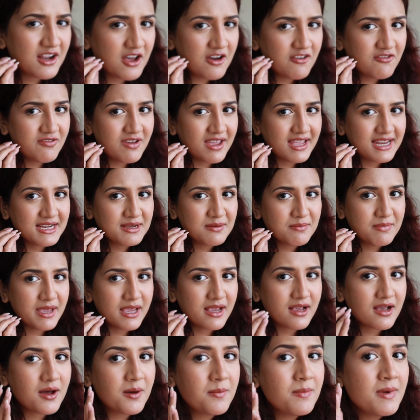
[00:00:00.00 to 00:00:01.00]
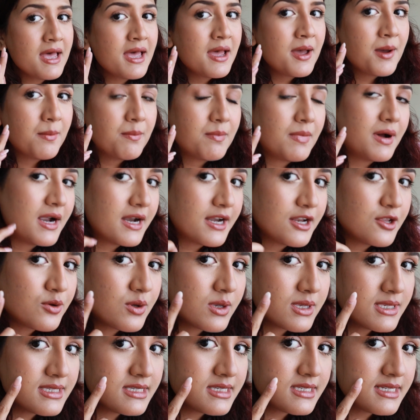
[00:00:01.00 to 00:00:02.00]
now I'm wearing makeup, but you
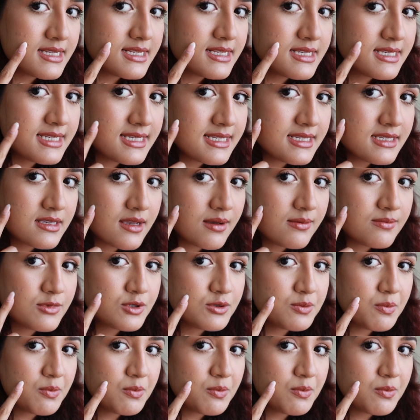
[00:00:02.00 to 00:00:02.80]
can still see some